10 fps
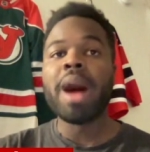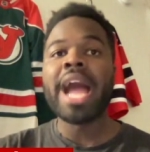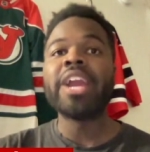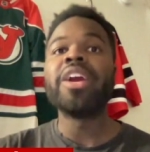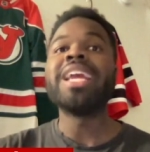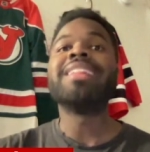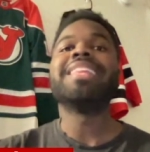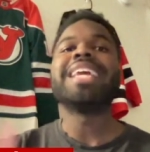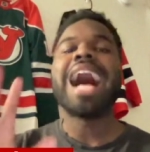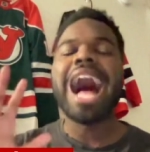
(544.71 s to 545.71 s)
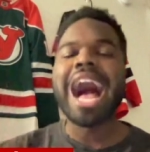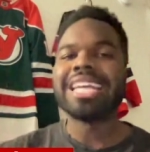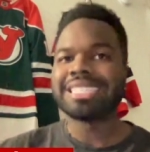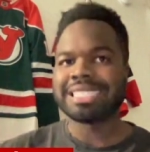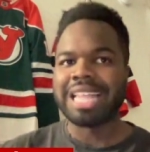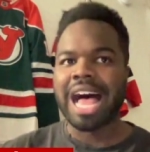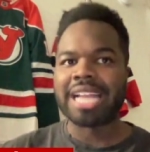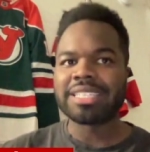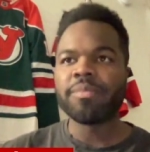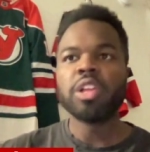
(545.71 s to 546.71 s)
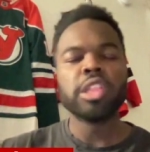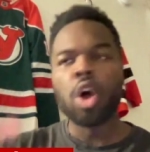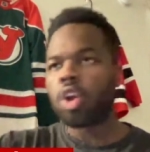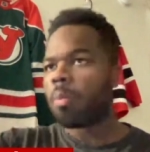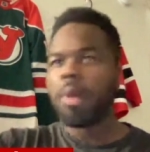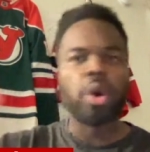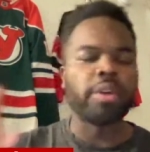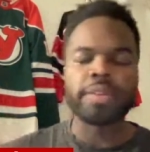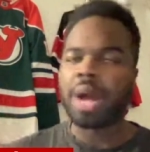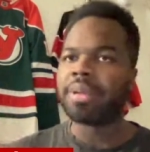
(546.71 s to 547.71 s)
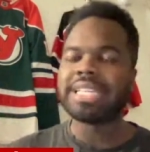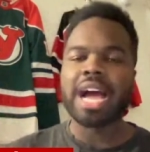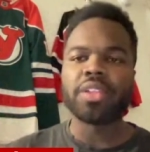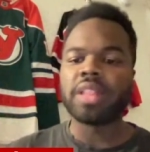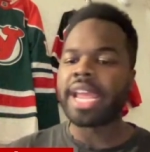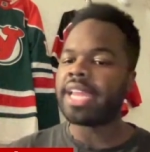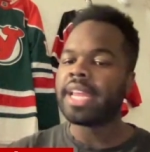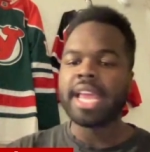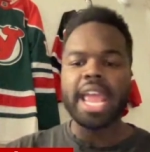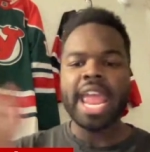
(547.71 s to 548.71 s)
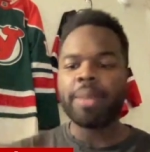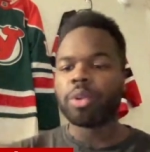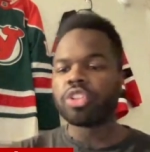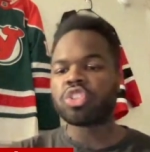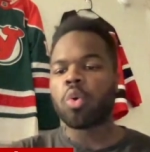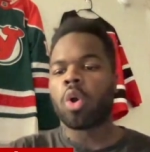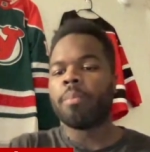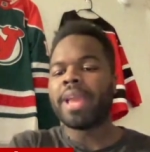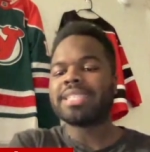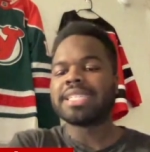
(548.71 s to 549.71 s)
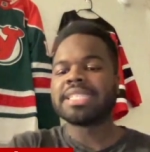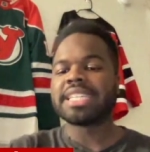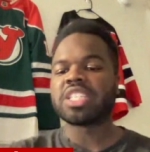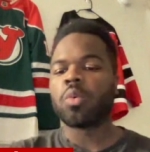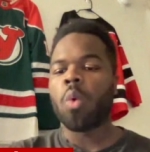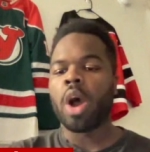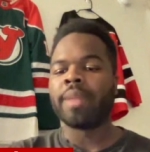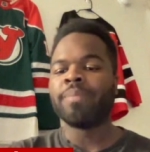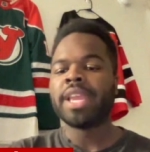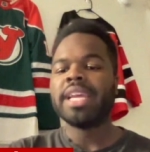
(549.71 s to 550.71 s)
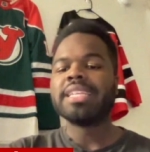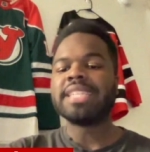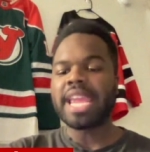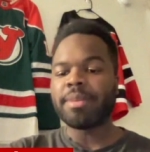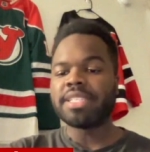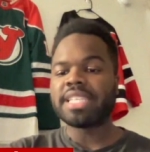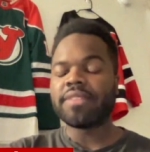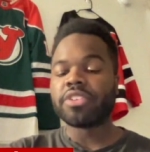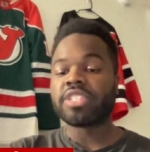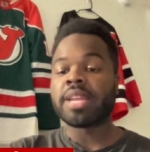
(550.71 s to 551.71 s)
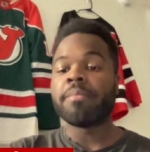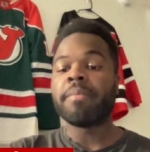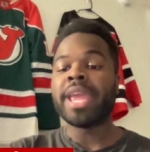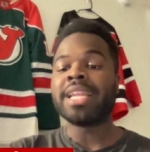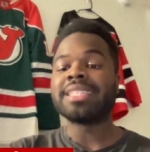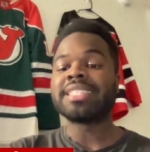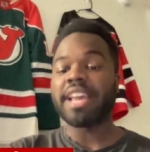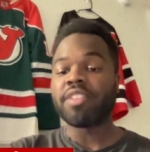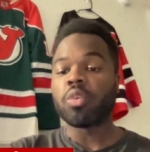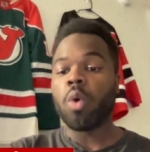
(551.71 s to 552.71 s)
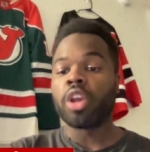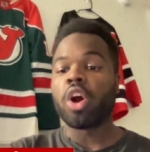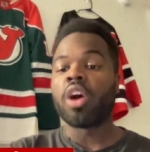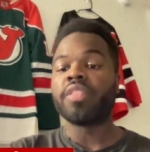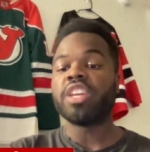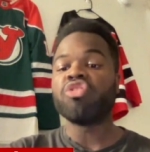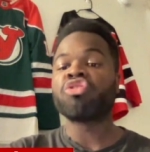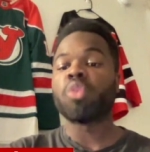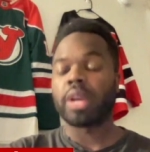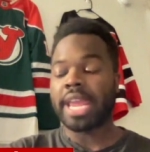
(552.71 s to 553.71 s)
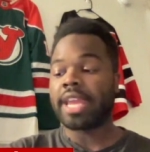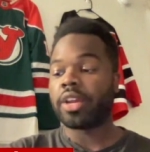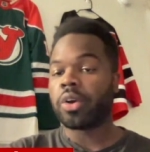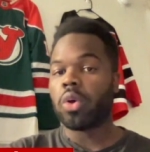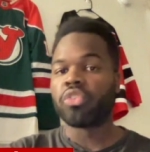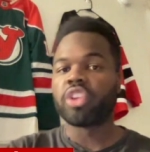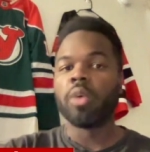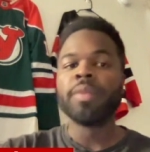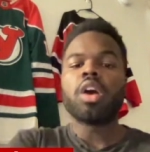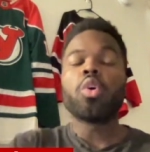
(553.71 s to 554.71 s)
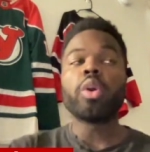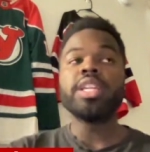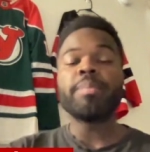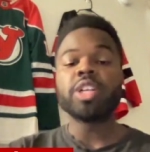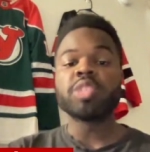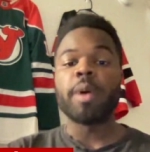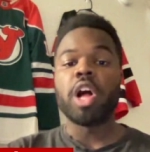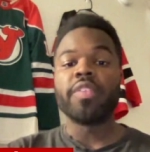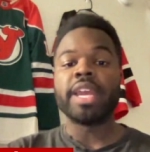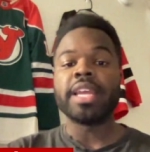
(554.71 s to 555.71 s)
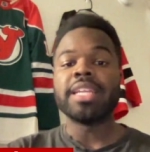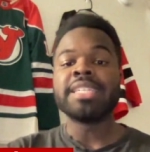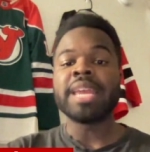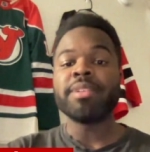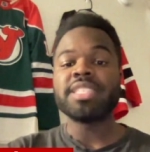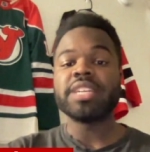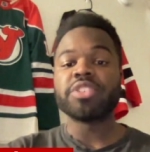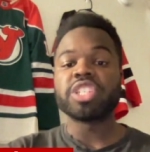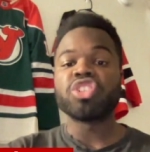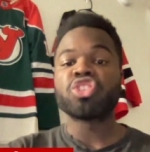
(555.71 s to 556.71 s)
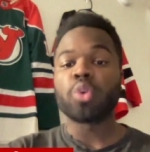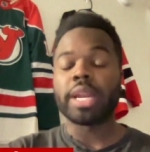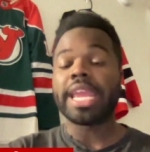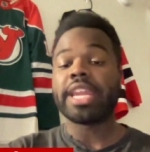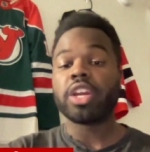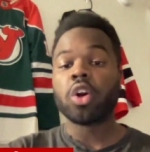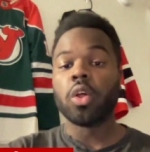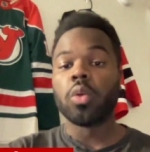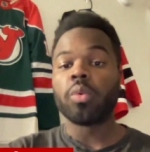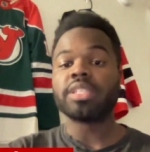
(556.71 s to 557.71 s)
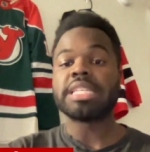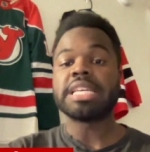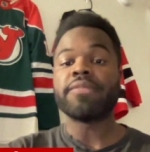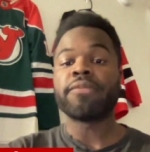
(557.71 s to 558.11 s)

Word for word: Meier in the high slot, locomotive coming down the lane, able to score, makes it six to one. Damon Severson made it seven to one on the shorthanded goal. So according to Bill Spaulding, Damon Severson's shorthanded goal was the